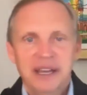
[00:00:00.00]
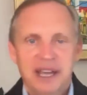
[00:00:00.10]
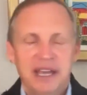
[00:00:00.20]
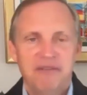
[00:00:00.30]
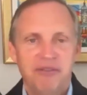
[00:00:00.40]

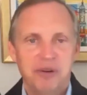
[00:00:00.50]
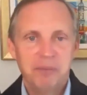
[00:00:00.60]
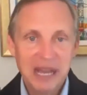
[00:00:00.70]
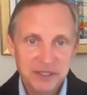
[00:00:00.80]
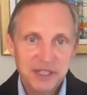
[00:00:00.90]
And from
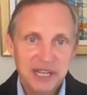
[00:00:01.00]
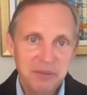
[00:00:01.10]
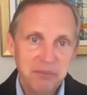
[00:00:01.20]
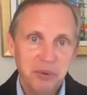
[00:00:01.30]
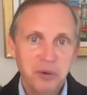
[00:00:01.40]
that
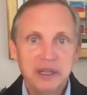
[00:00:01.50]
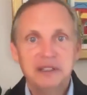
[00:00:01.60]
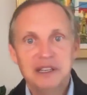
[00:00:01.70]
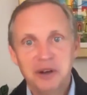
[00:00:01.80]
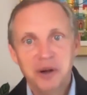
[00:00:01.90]
standpoint,
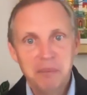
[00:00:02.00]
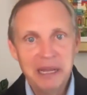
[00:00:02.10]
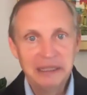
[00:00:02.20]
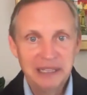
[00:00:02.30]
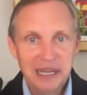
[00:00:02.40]
our
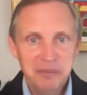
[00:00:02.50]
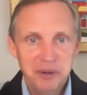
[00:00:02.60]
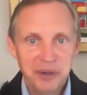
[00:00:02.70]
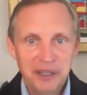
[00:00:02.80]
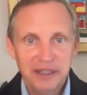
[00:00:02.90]
main
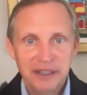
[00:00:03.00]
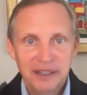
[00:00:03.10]
library,